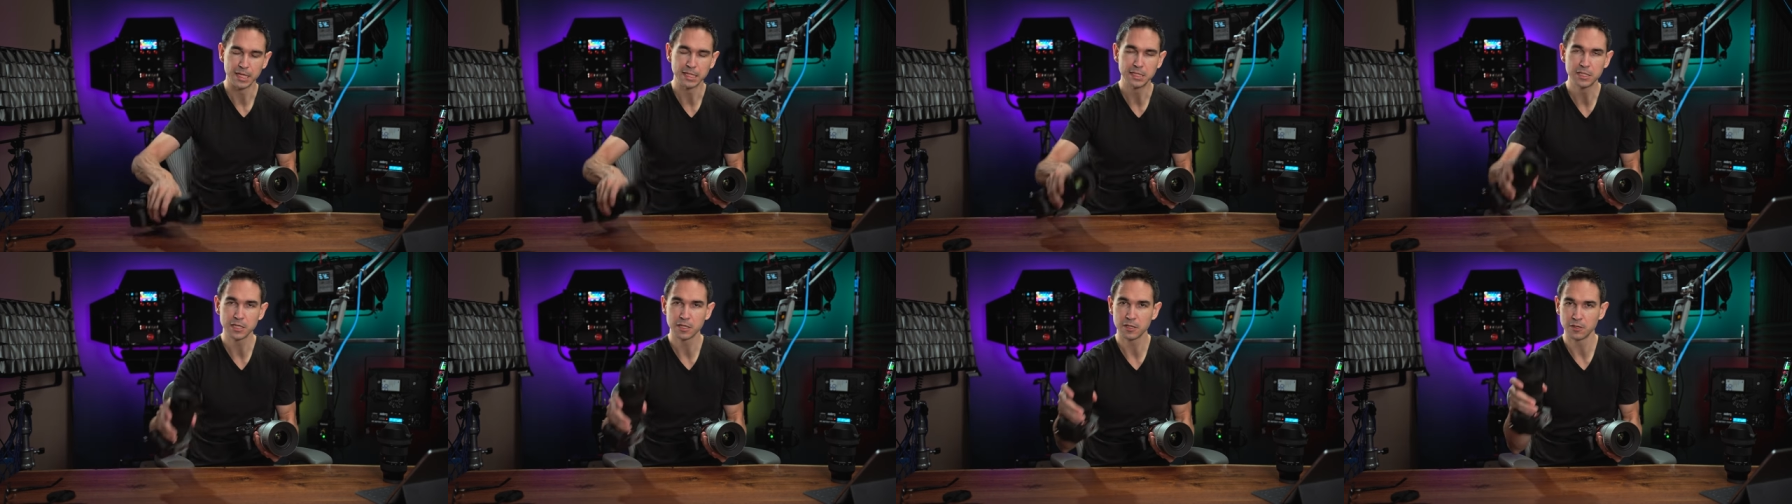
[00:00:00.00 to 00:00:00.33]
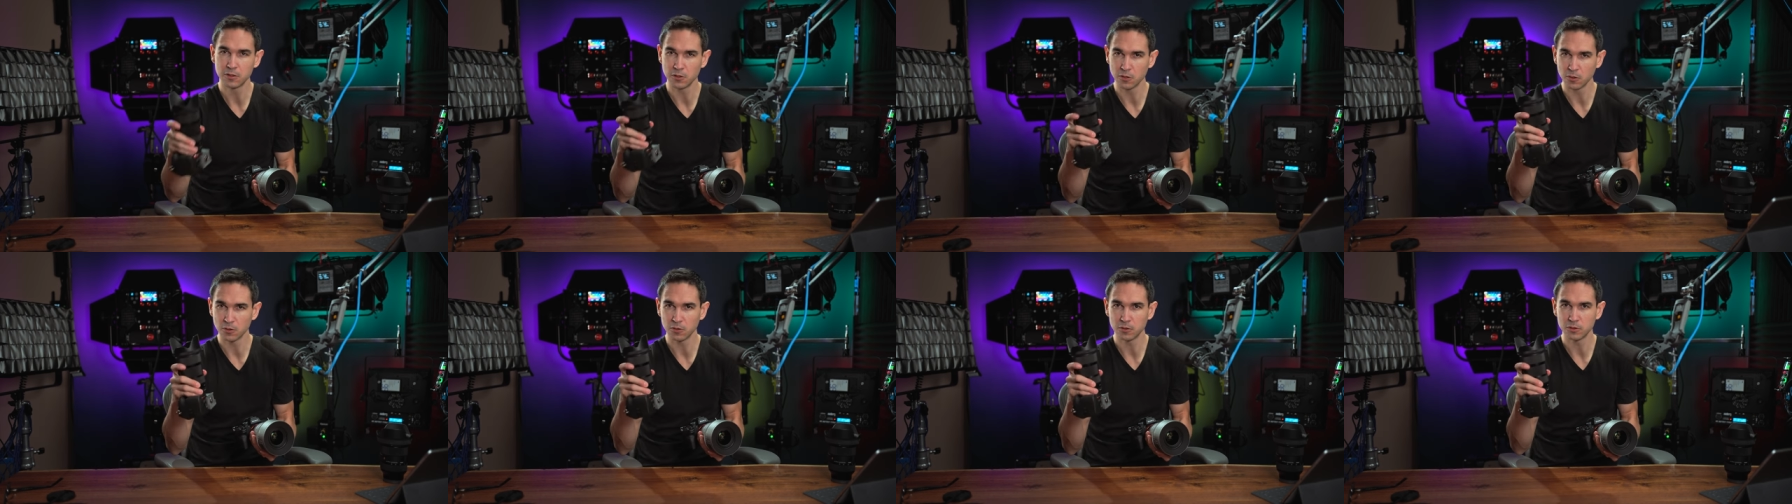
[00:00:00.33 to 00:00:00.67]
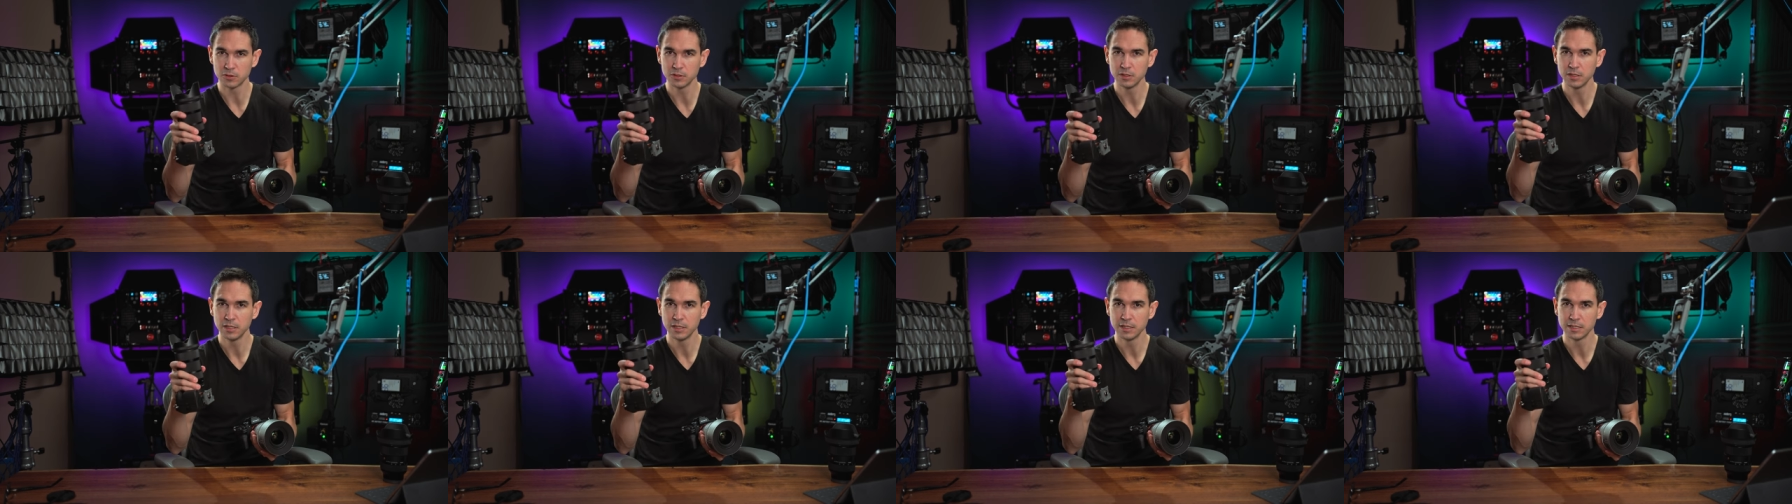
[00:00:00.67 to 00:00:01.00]
It took an
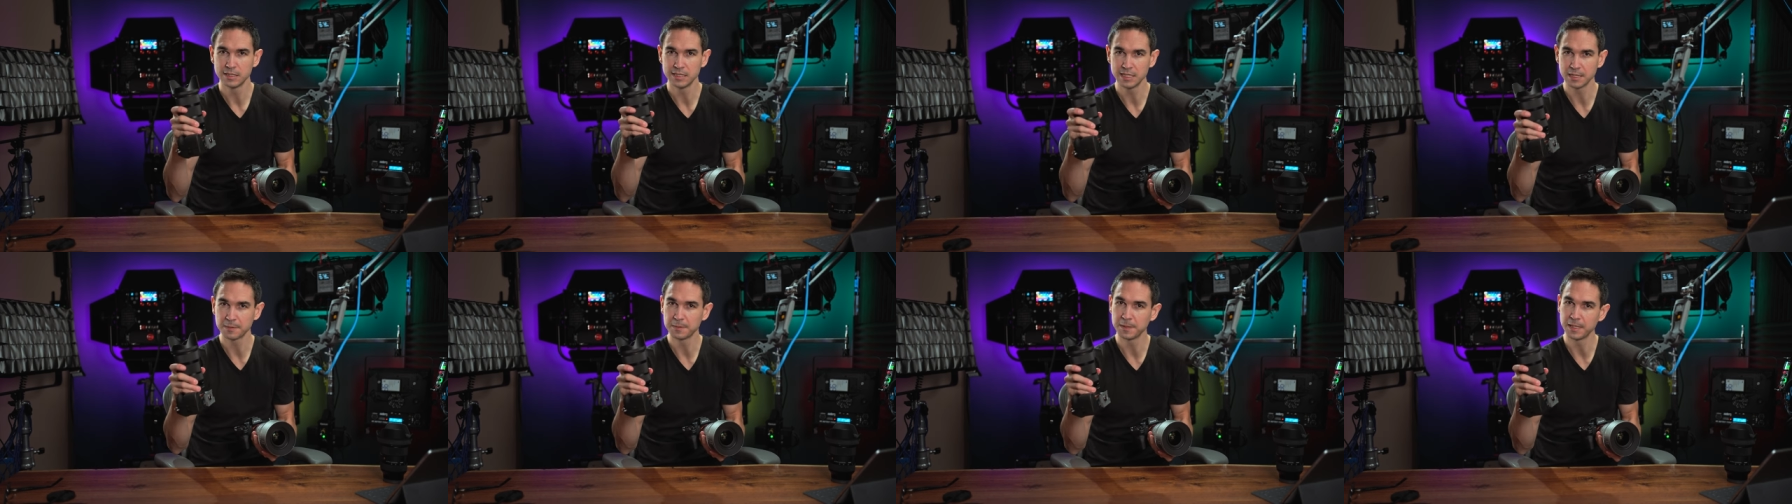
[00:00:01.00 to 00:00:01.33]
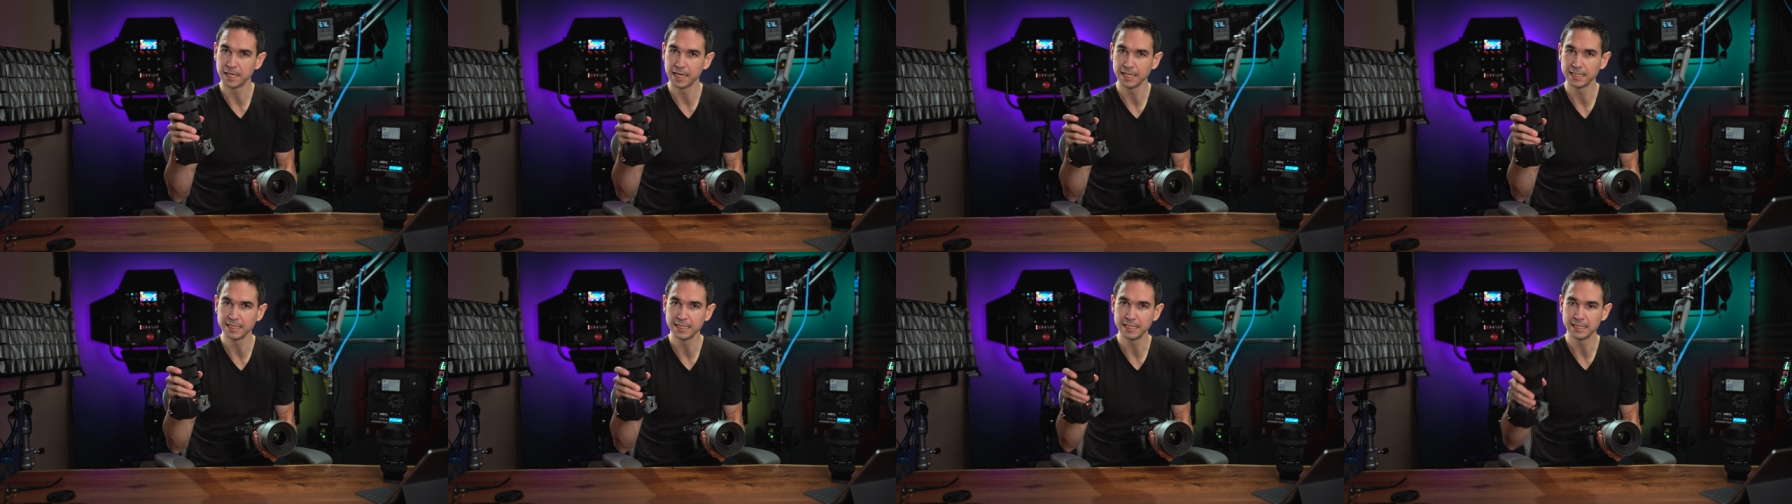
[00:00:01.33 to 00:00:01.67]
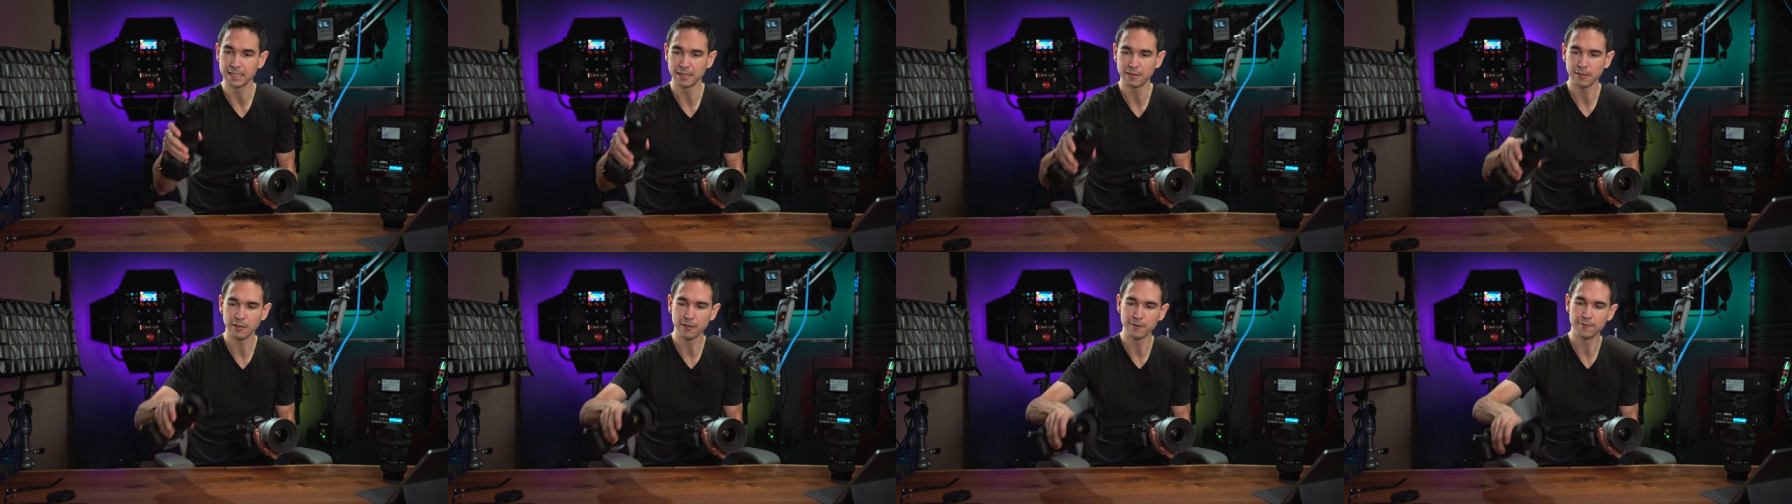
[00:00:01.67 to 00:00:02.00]
old Sigma 18
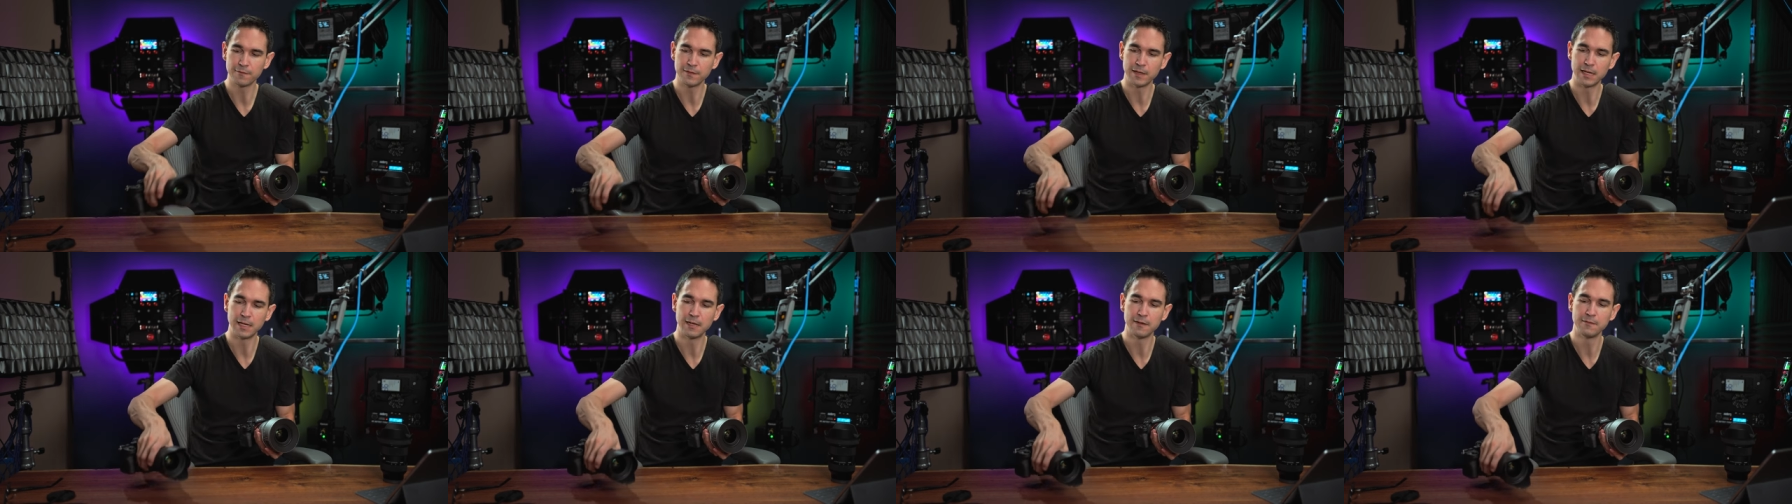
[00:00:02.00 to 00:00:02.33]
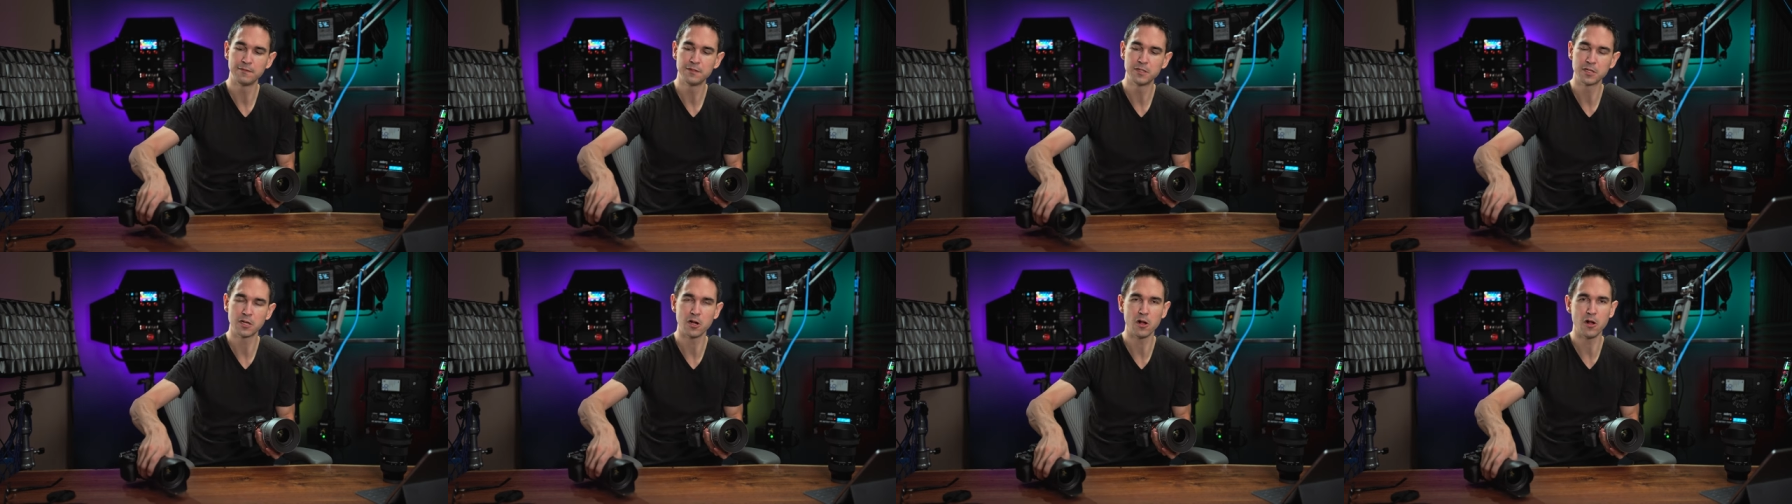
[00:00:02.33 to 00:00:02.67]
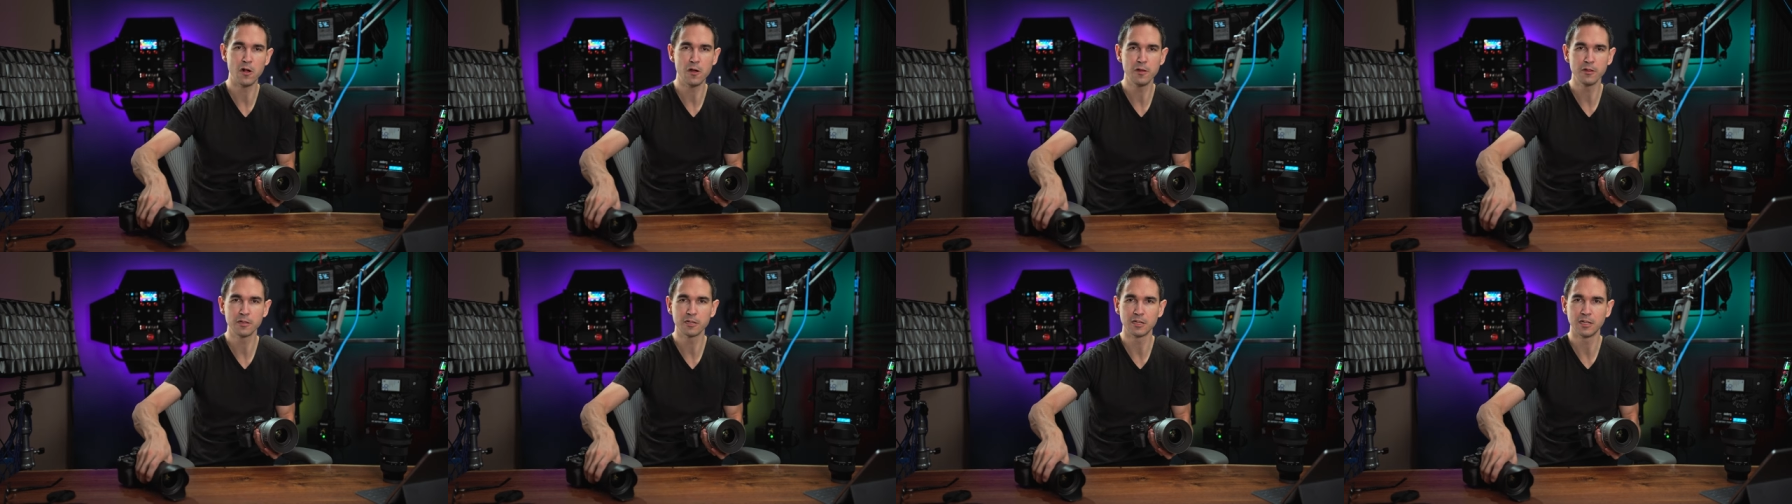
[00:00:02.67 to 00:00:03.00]
to 35, took
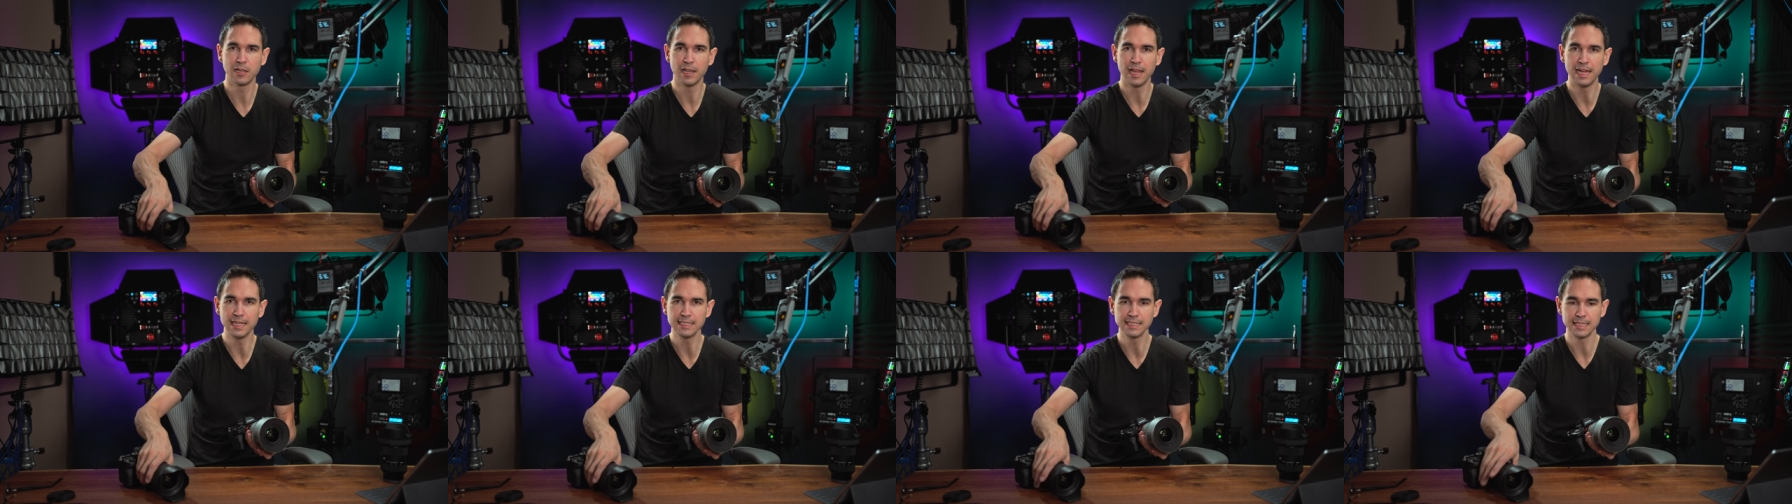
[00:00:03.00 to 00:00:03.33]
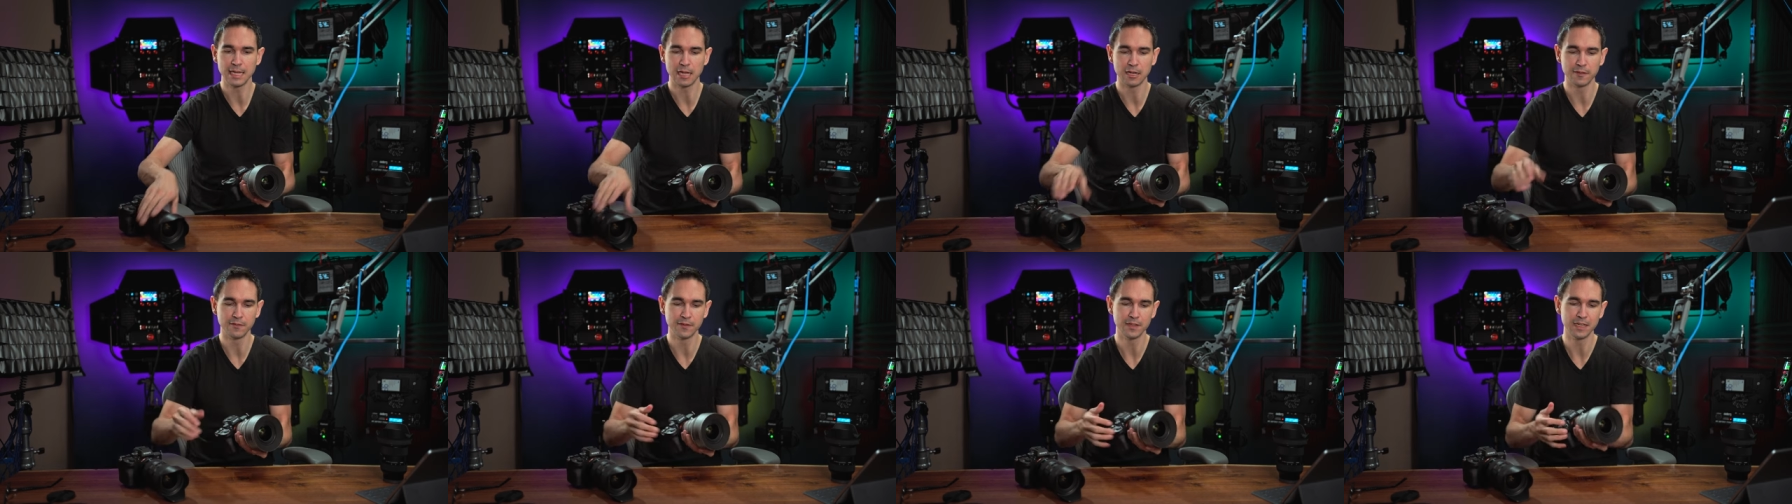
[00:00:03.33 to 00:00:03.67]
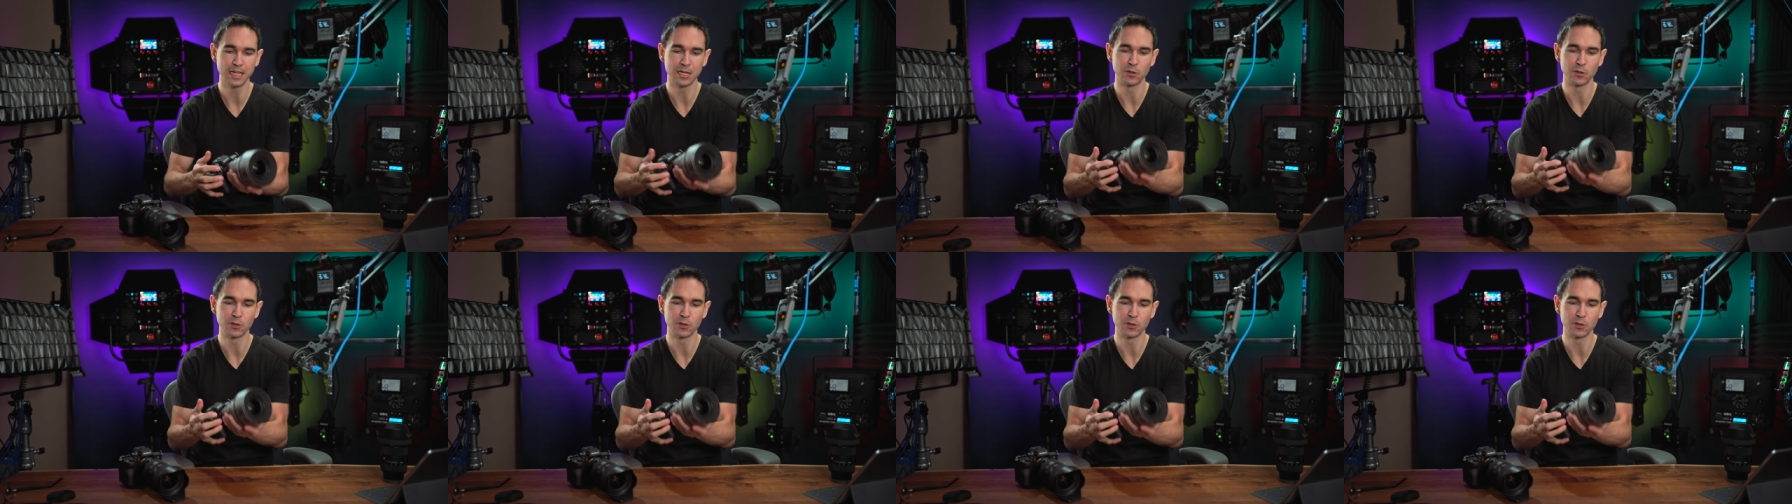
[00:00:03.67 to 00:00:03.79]
all the glass out of it,